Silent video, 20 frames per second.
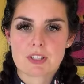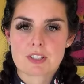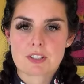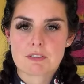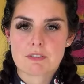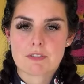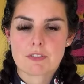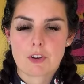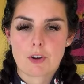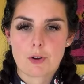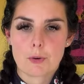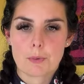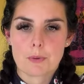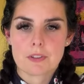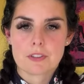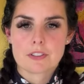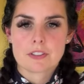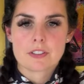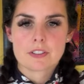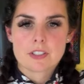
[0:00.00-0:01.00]
it forward.
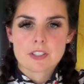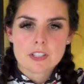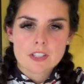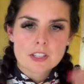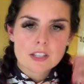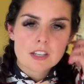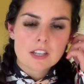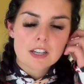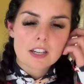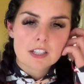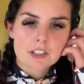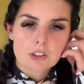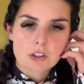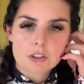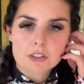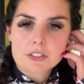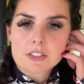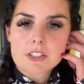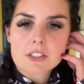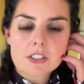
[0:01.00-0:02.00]
It
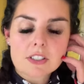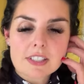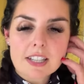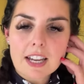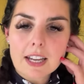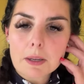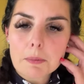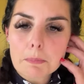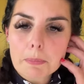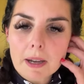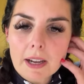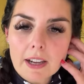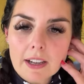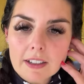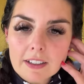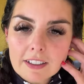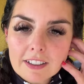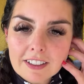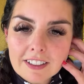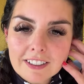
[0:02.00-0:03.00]
causes a tight
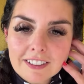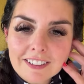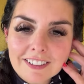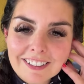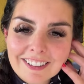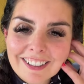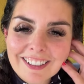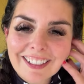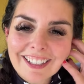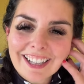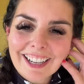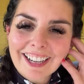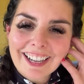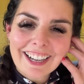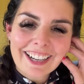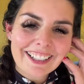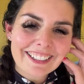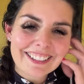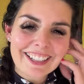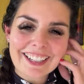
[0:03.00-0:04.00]
back.
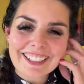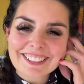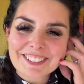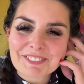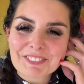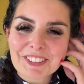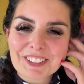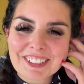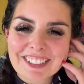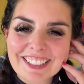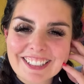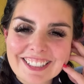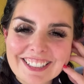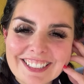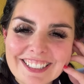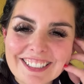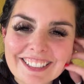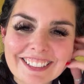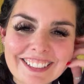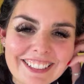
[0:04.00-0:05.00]
Thanks, Blood
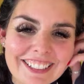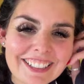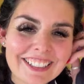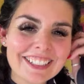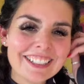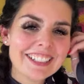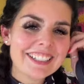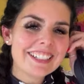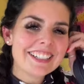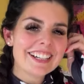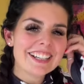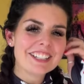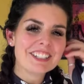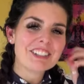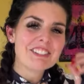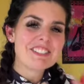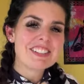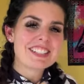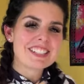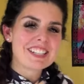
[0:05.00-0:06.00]
Legion. I love this